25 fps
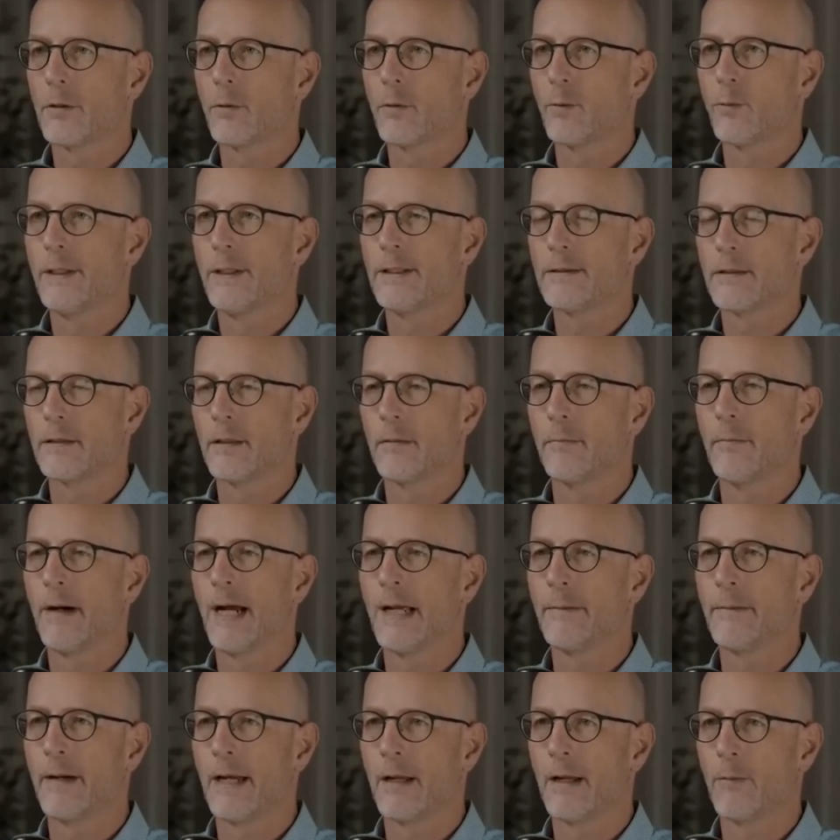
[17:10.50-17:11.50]
reason in
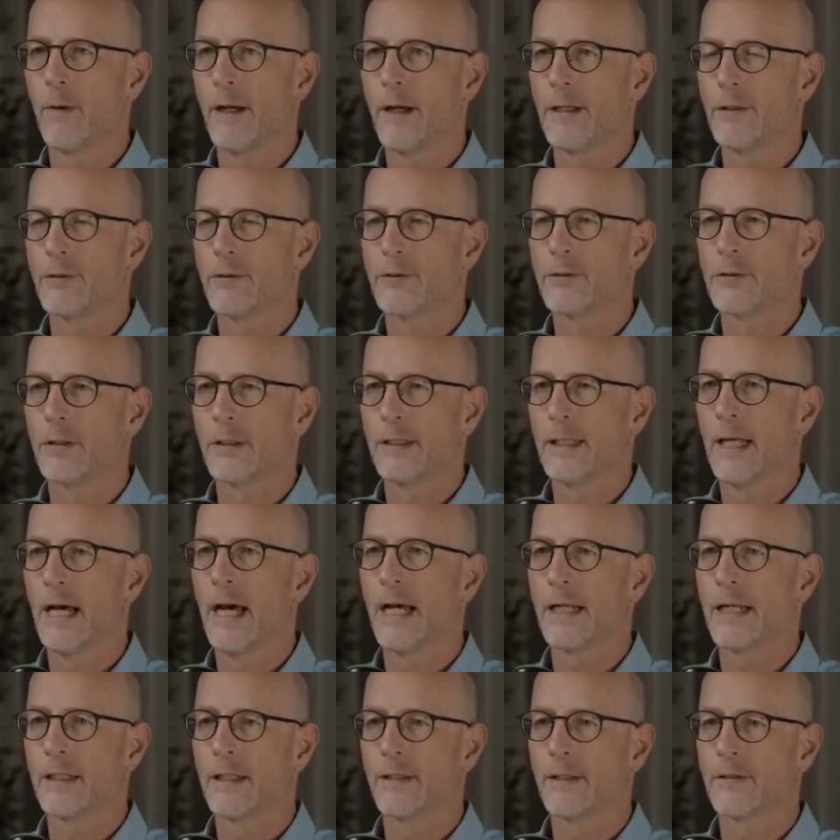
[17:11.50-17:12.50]
my mind why you should
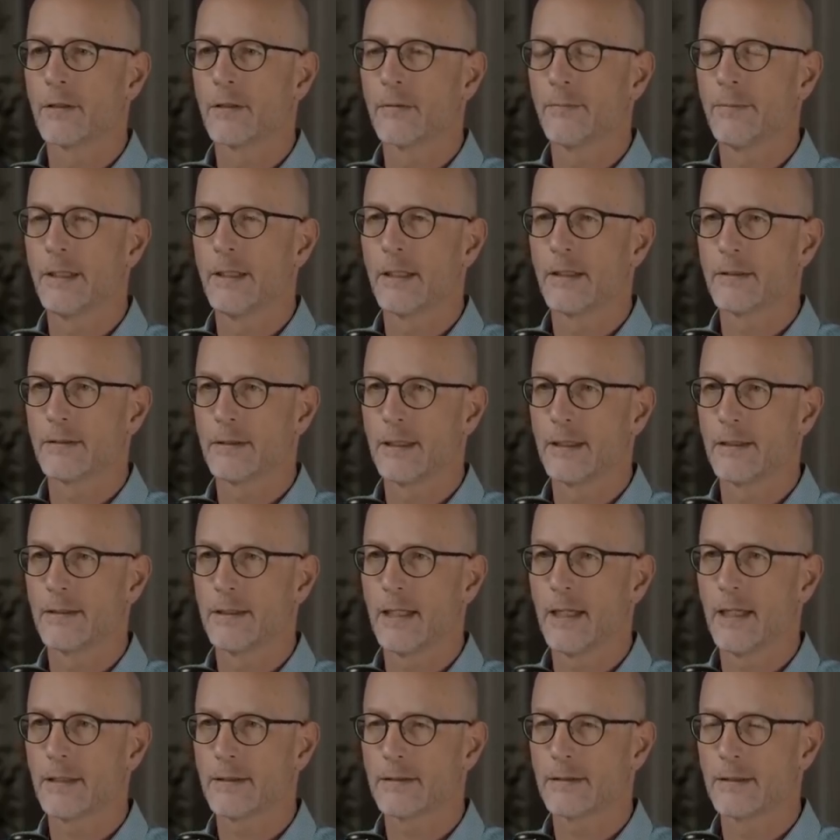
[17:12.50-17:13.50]
not get your PSA
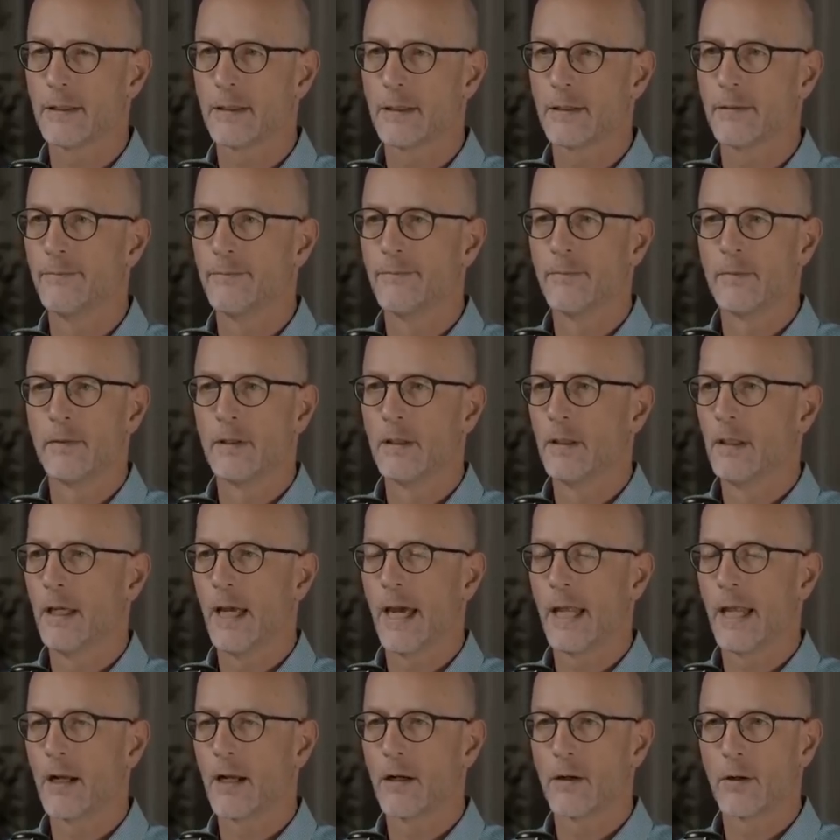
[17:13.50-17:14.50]
tested
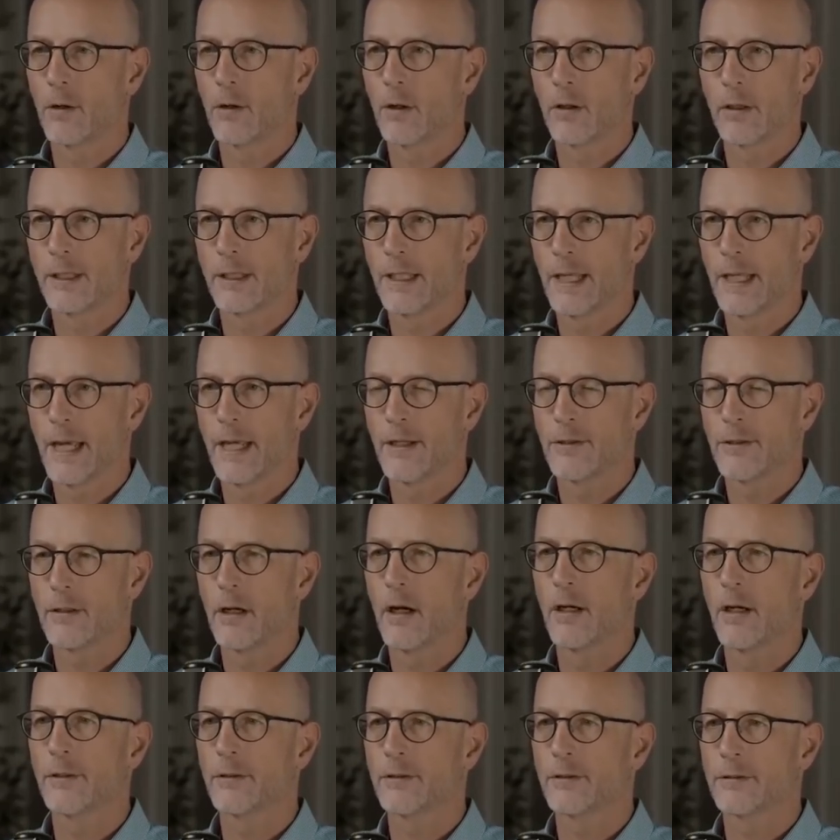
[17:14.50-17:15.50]
at an early age,
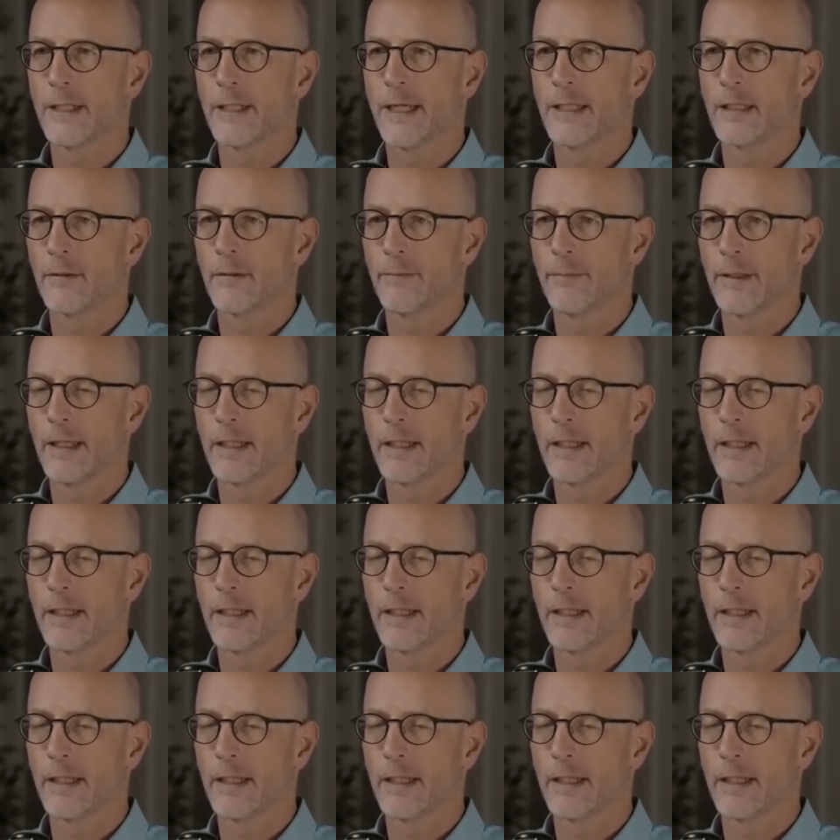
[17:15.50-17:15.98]
understand your